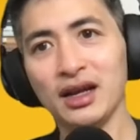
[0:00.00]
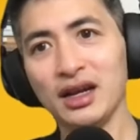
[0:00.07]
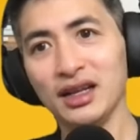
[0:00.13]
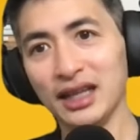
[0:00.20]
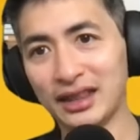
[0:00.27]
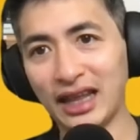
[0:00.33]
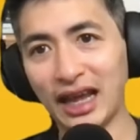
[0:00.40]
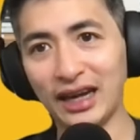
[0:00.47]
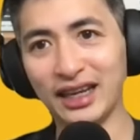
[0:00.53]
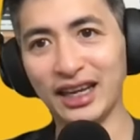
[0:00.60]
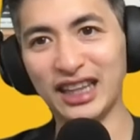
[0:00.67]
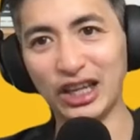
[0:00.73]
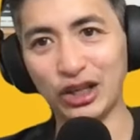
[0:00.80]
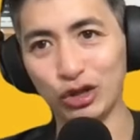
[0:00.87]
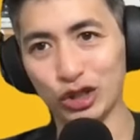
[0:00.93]
like the idea
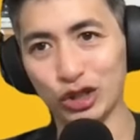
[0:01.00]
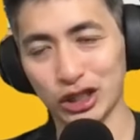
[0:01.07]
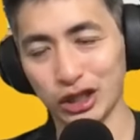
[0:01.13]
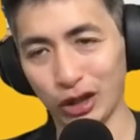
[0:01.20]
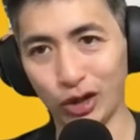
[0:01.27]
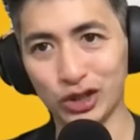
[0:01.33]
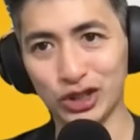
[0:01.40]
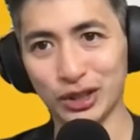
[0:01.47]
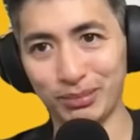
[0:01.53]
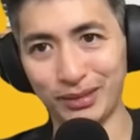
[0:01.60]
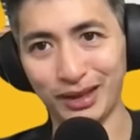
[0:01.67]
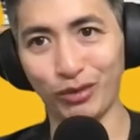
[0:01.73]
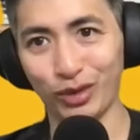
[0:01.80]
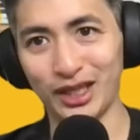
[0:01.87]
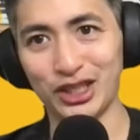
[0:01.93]
that you just learn
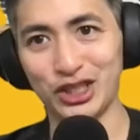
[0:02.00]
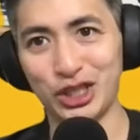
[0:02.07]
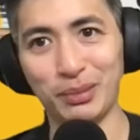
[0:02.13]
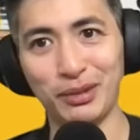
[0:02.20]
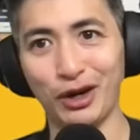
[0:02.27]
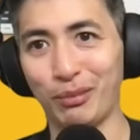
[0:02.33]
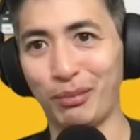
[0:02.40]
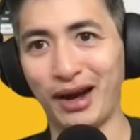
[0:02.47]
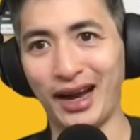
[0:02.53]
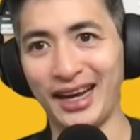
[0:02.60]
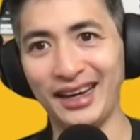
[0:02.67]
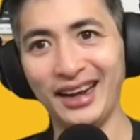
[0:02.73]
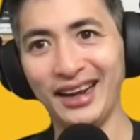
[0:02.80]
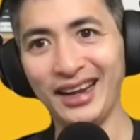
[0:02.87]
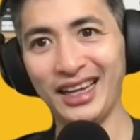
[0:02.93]
something with a chip in your
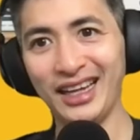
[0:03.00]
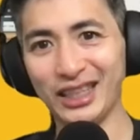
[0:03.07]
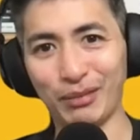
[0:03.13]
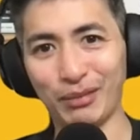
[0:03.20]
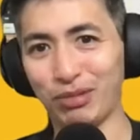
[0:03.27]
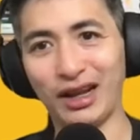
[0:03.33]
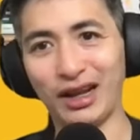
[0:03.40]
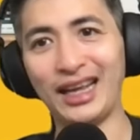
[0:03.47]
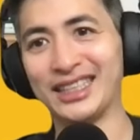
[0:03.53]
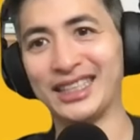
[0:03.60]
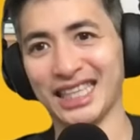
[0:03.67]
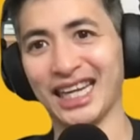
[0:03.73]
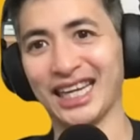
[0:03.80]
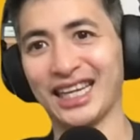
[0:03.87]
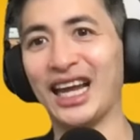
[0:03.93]
brain is like it's
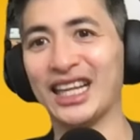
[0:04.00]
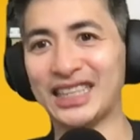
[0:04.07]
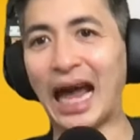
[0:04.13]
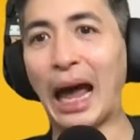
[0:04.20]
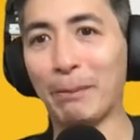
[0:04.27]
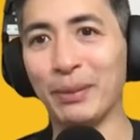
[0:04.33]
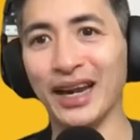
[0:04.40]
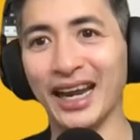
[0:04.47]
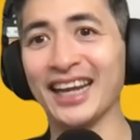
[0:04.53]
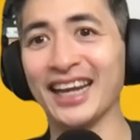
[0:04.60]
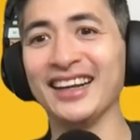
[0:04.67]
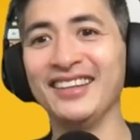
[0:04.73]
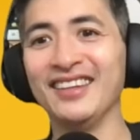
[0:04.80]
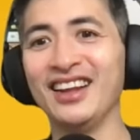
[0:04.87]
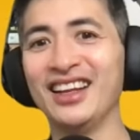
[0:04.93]
like it's happening,